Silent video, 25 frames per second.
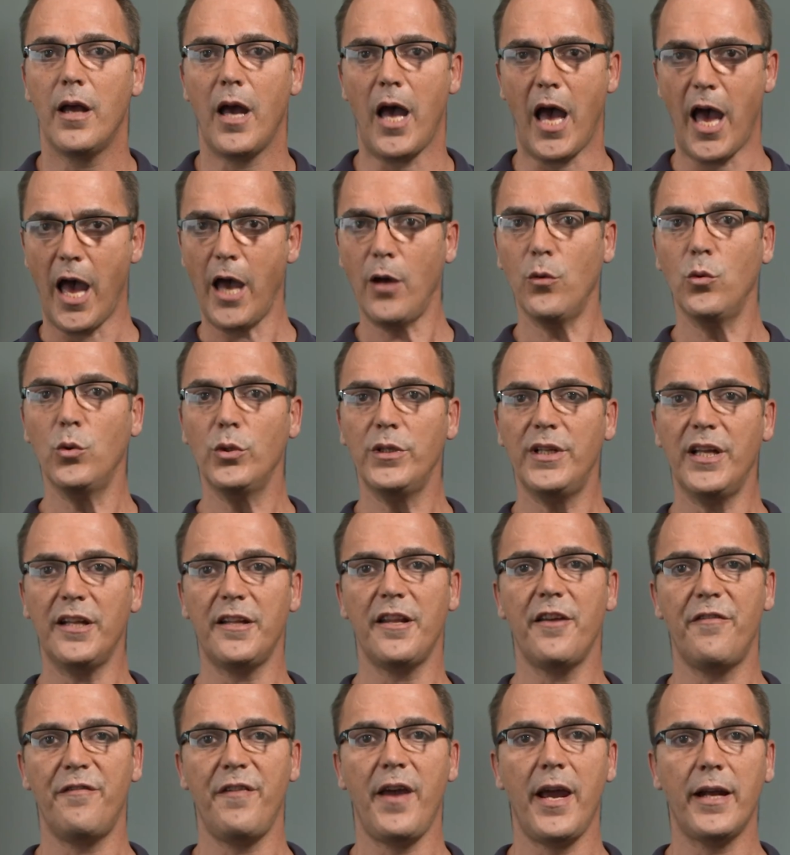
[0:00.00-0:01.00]
How would that
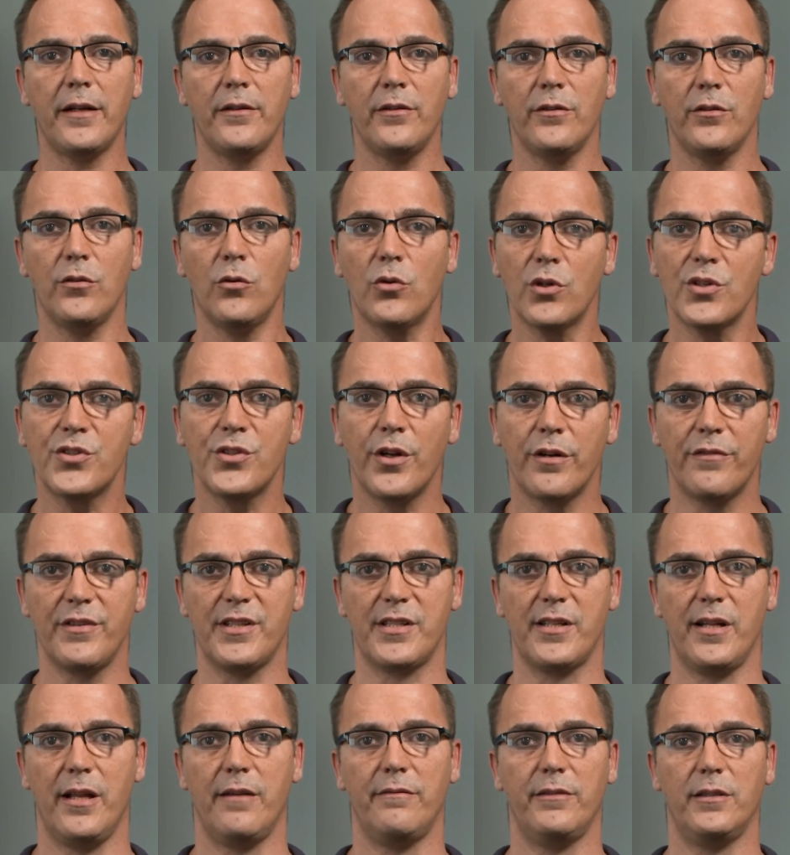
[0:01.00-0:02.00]
affect our
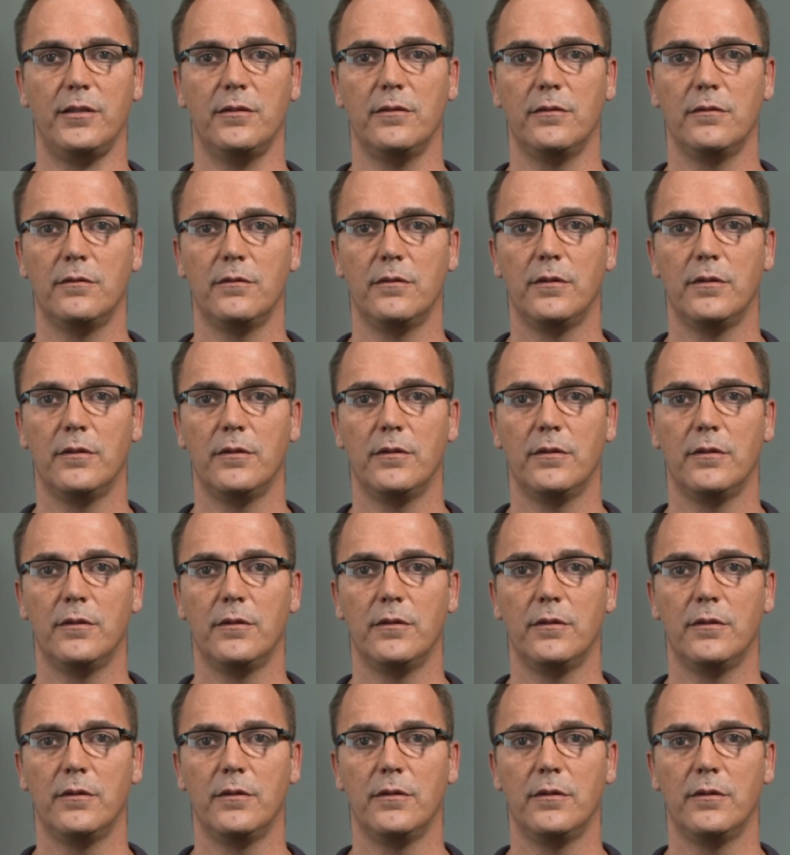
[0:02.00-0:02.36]
service level?